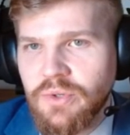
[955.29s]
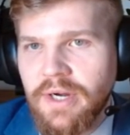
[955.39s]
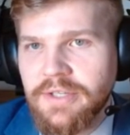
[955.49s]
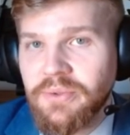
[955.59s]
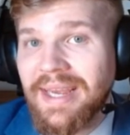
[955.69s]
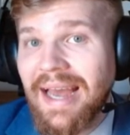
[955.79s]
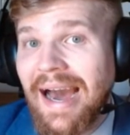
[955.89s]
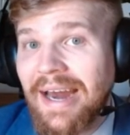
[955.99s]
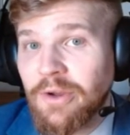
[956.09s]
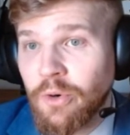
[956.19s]
draws or
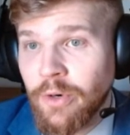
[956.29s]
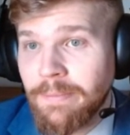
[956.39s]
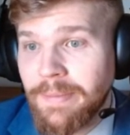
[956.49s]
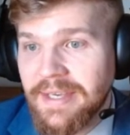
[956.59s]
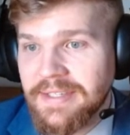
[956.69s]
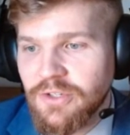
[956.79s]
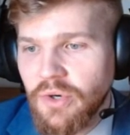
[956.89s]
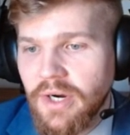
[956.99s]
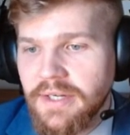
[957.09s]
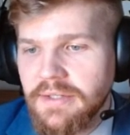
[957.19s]
category-based
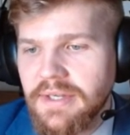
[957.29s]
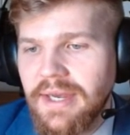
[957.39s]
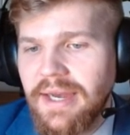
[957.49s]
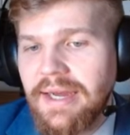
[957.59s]
draws.